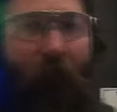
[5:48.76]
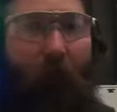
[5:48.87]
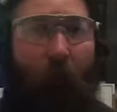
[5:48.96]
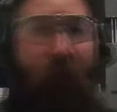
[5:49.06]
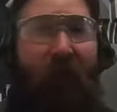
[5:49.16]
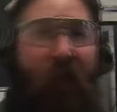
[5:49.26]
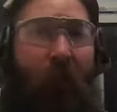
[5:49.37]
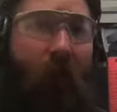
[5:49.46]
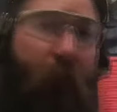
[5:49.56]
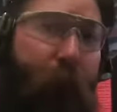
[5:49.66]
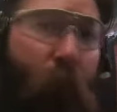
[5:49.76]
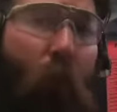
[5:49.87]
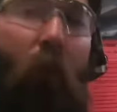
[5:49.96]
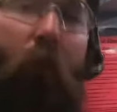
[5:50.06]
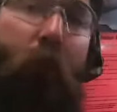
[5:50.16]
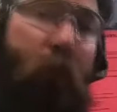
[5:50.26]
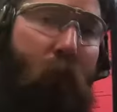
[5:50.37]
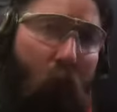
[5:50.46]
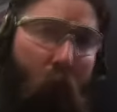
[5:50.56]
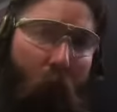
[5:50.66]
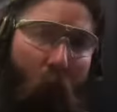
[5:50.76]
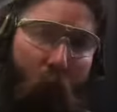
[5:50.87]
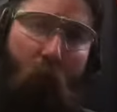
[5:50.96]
in there. If you aren't sure or